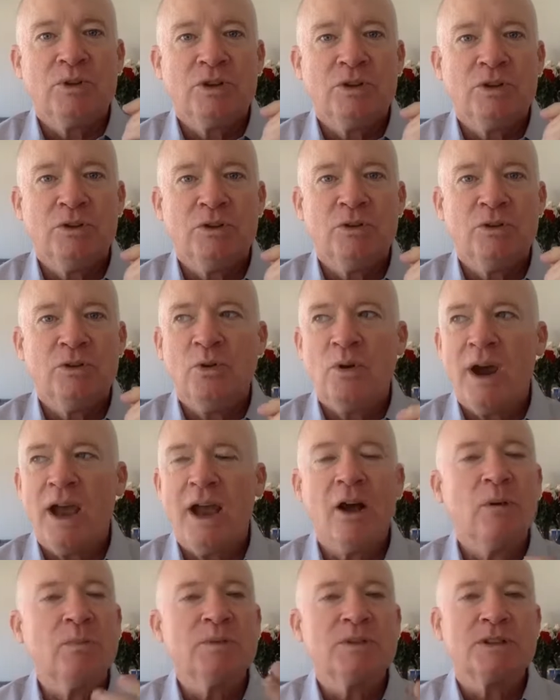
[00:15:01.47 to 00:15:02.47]
to
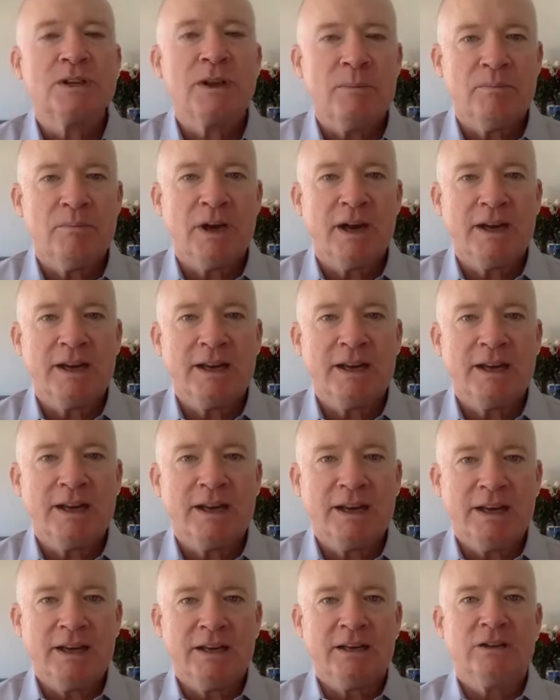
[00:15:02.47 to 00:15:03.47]
help
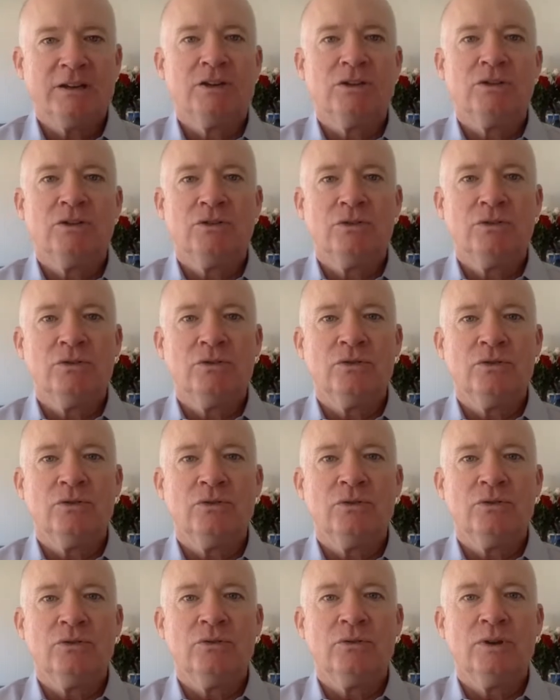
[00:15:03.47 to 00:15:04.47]
somebody
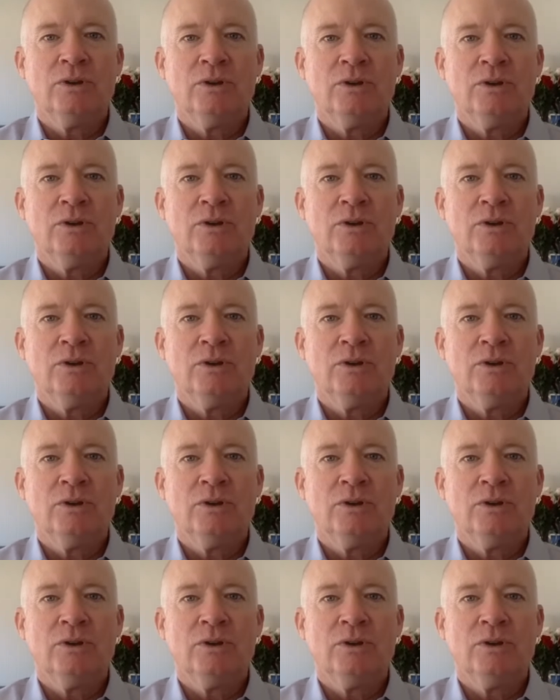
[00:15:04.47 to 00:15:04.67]
to